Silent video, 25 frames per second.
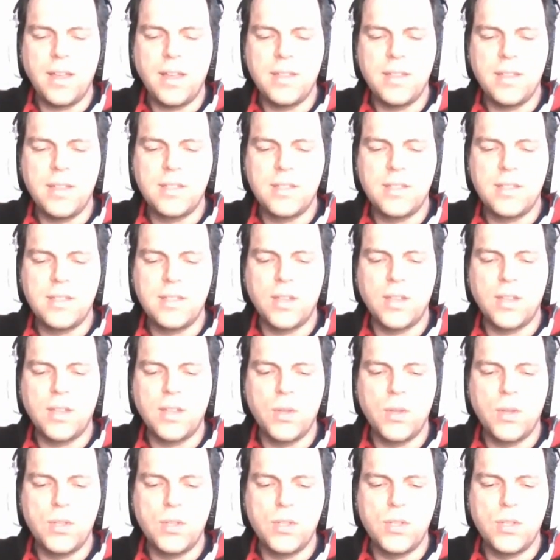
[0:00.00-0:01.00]
so
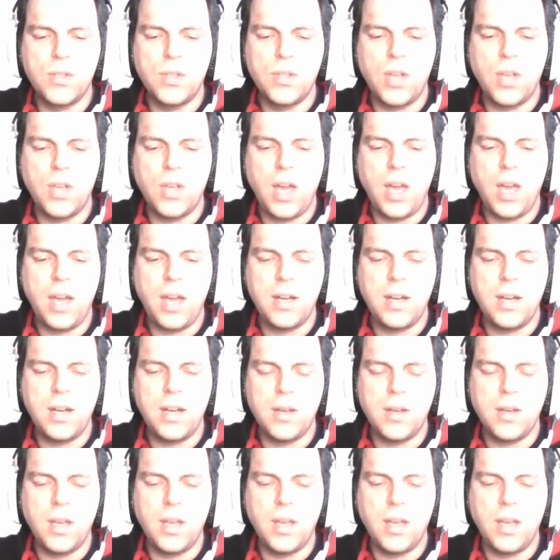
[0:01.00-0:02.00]
and
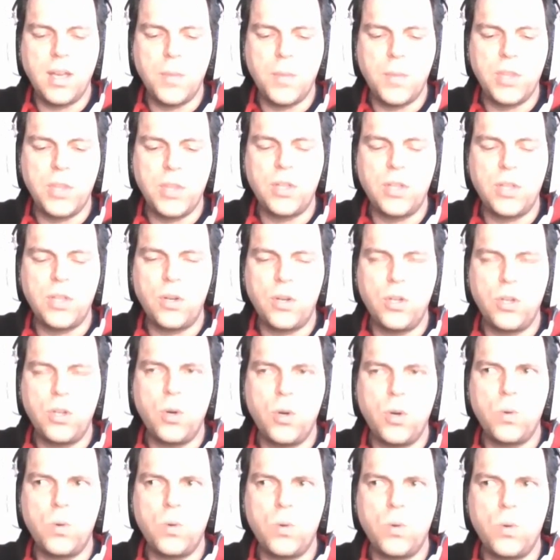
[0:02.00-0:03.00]
but there are
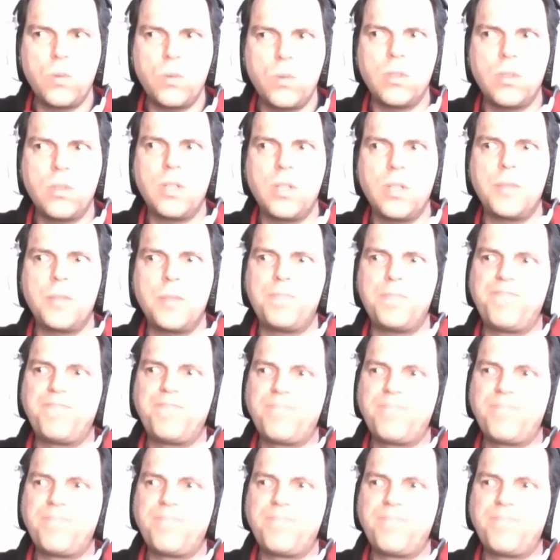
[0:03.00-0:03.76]
no um,